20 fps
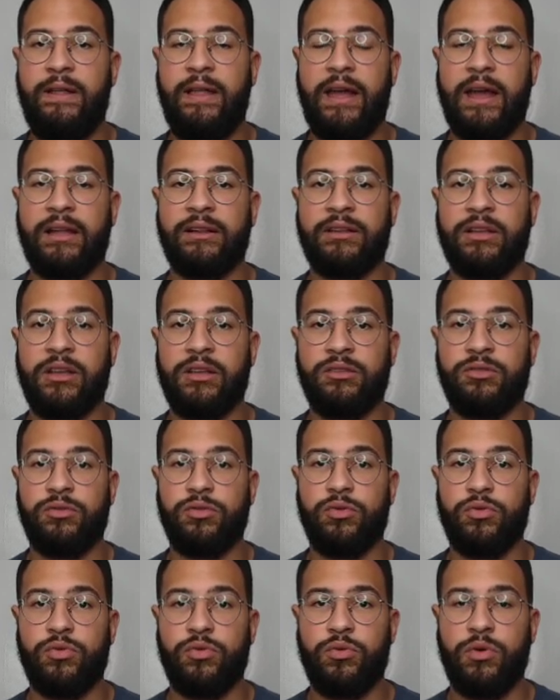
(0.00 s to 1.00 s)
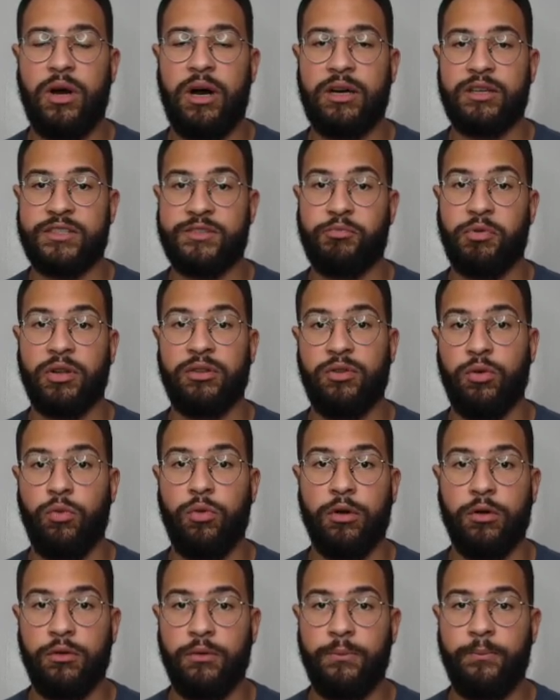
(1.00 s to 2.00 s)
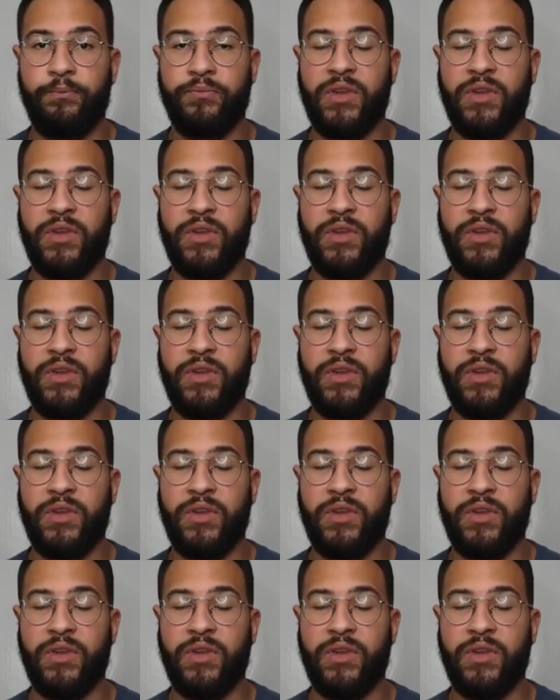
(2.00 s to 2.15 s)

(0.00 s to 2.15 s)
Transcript: and they do spread the word.